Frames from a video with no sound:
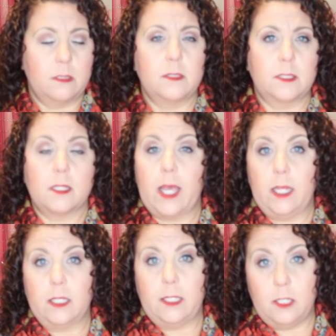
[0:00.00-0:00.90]

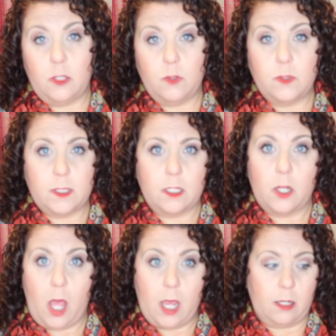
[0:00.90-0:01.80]
slightly used
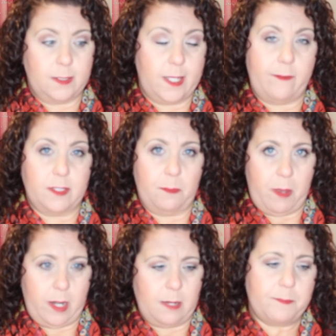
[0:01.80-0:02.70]
and, and save some
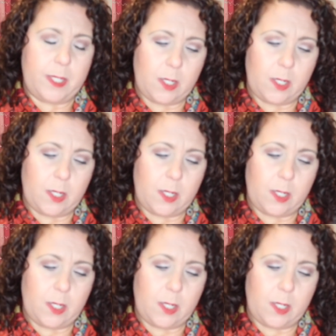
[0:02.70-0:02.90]
money.